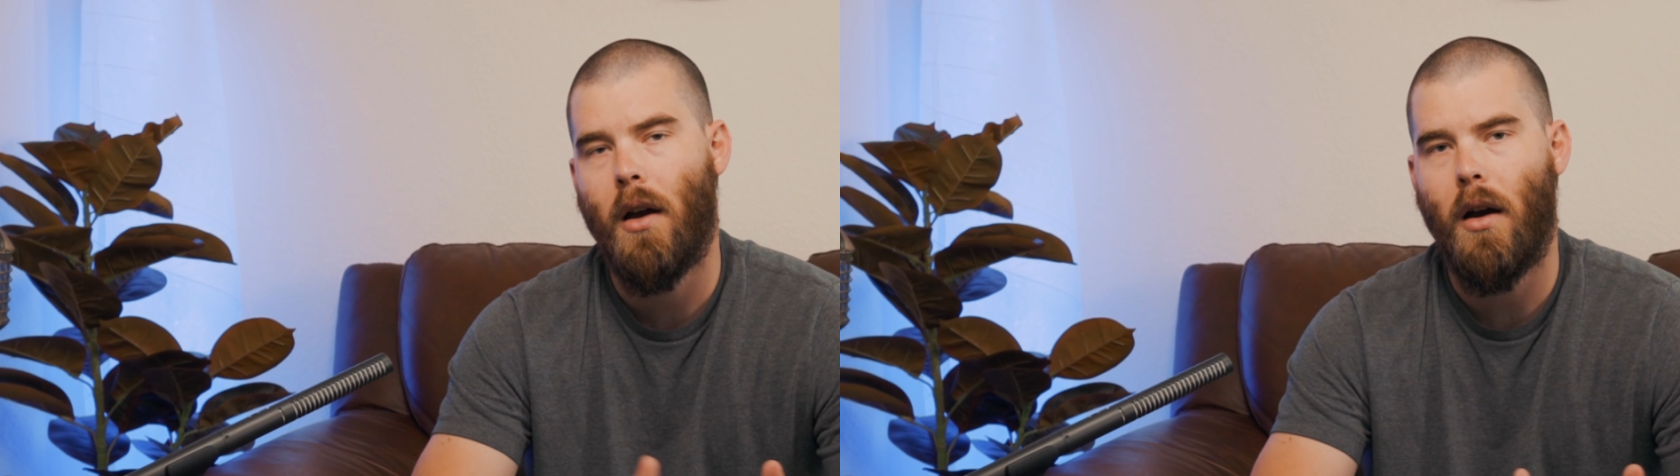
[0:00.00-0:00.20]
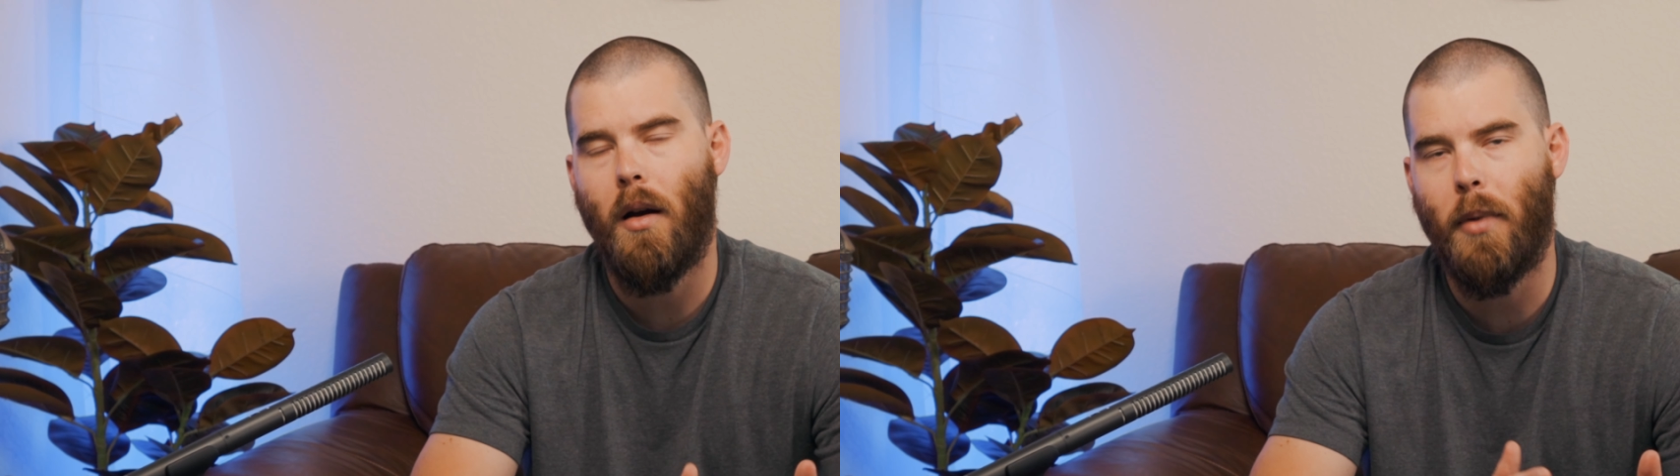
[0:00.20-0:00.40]

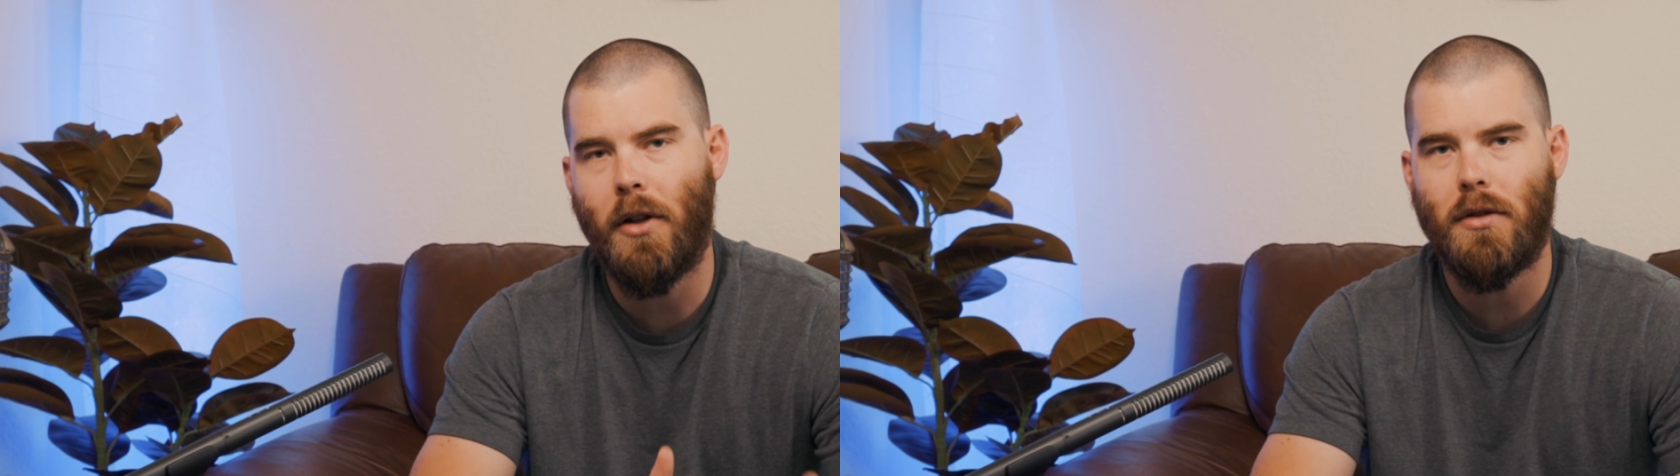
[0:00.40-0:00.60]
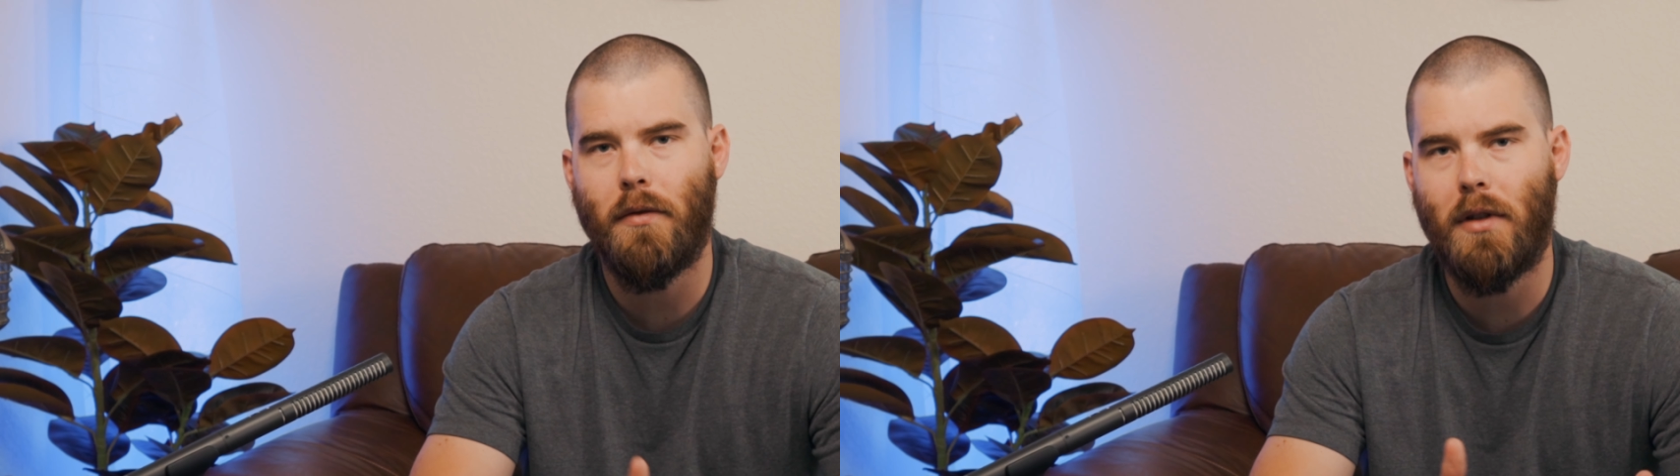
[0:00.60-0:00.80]
a
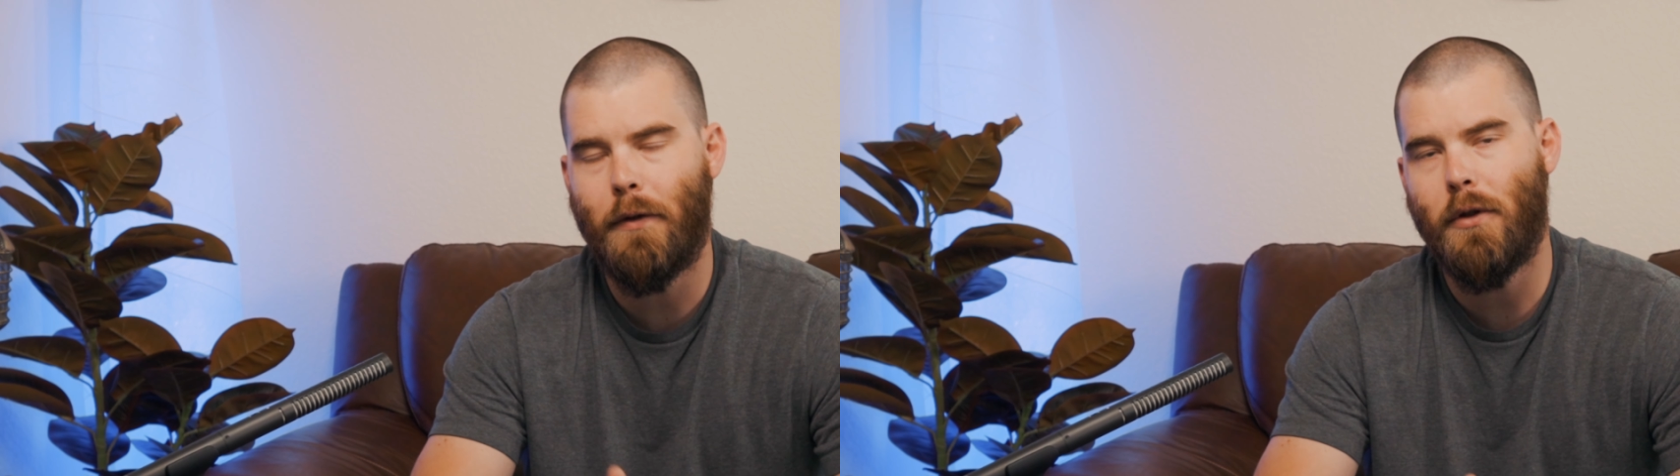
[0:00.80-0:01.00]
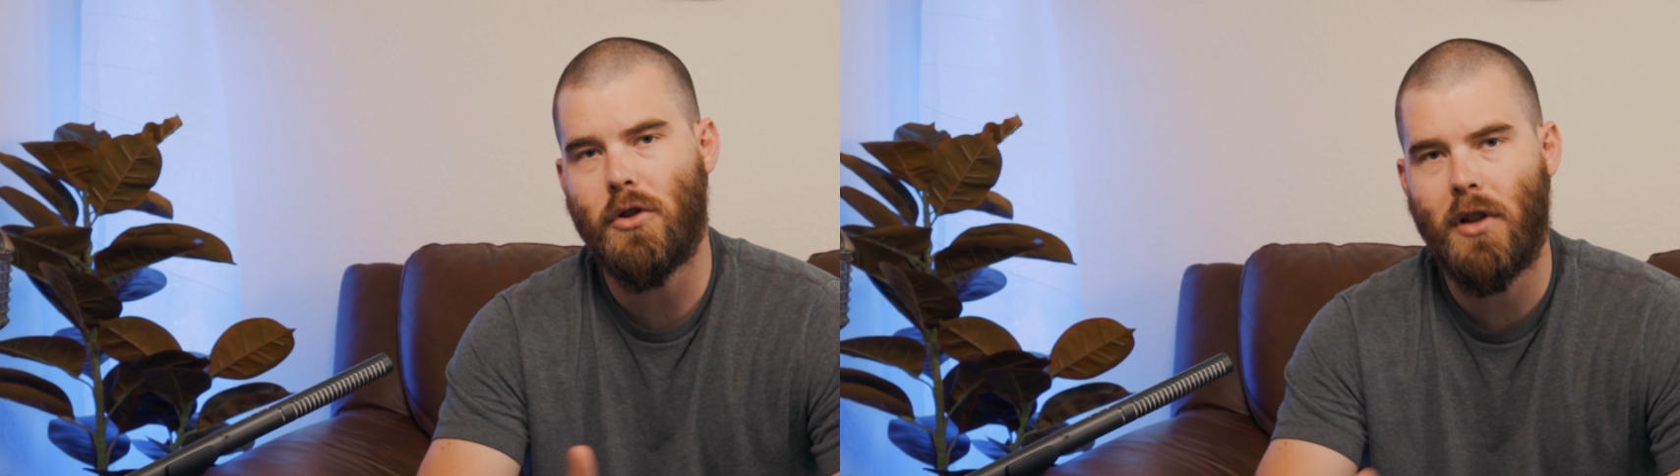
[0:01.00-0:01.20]
bunch of
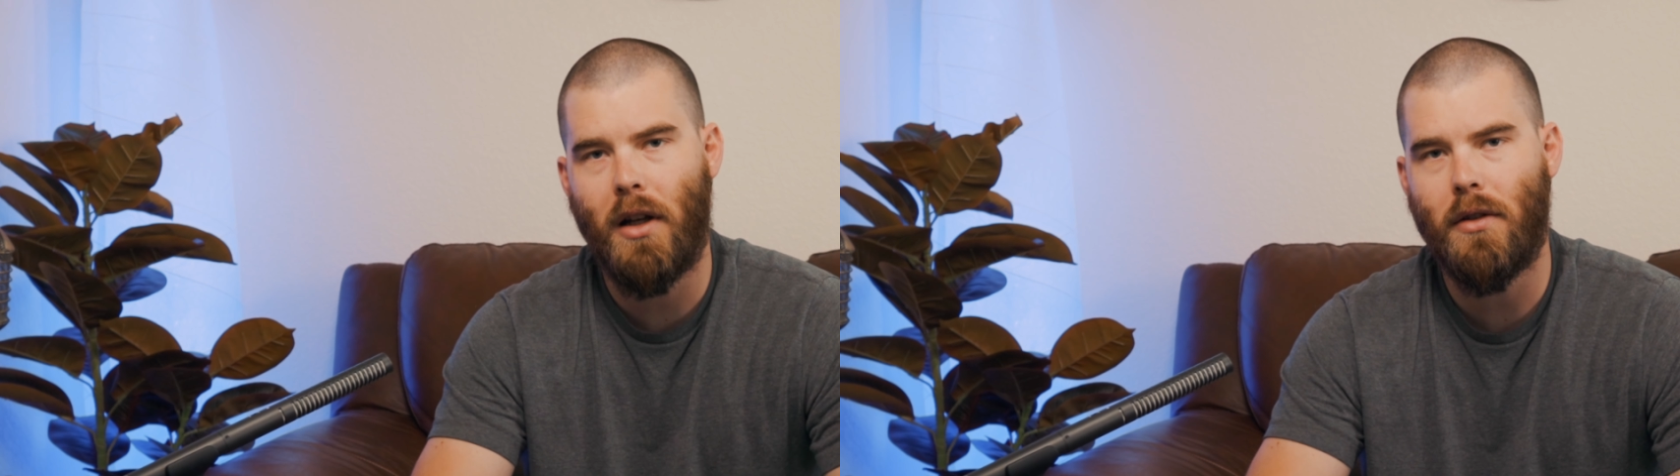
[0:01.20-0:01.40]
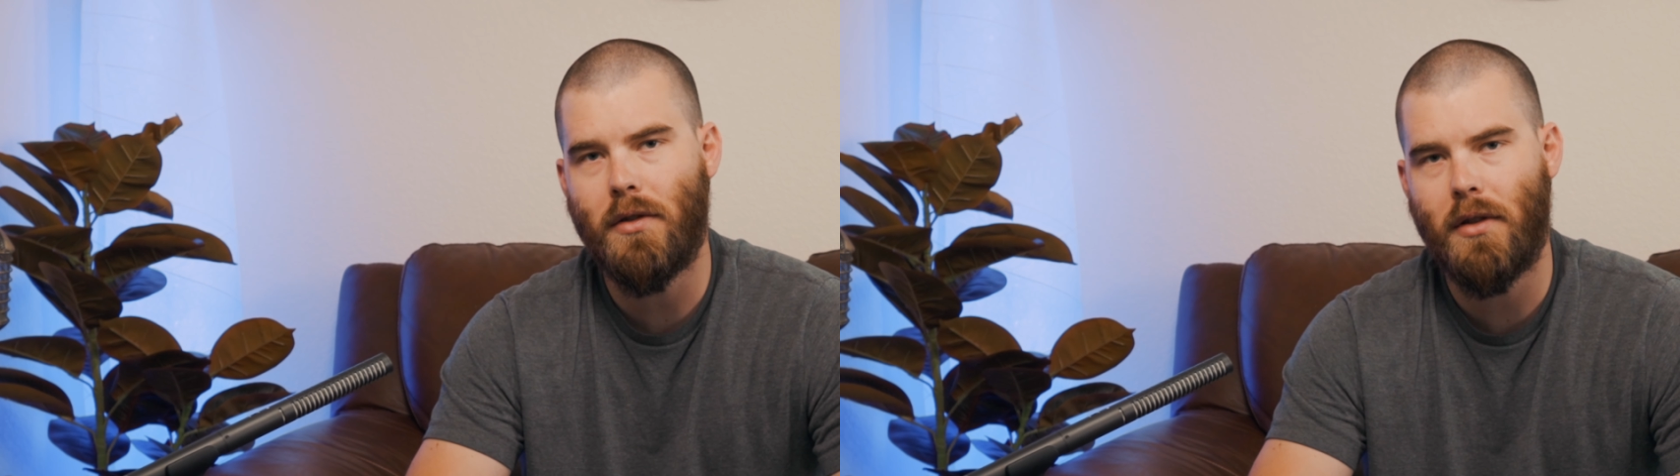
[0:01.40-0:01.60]
different
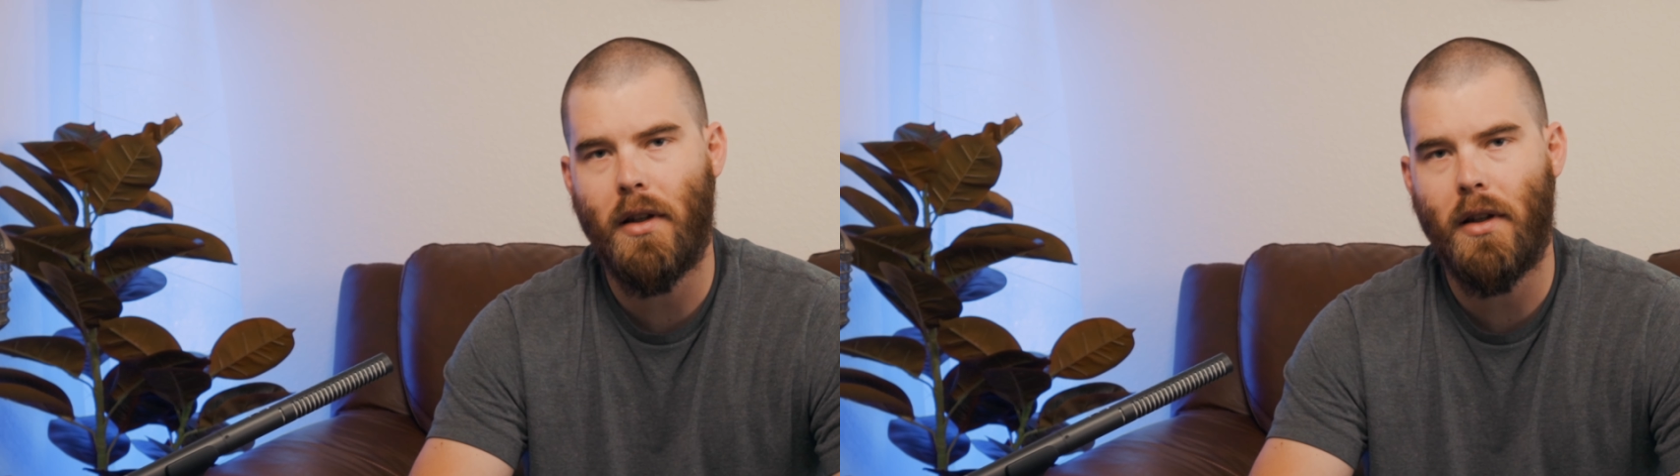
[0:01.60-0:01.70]
channels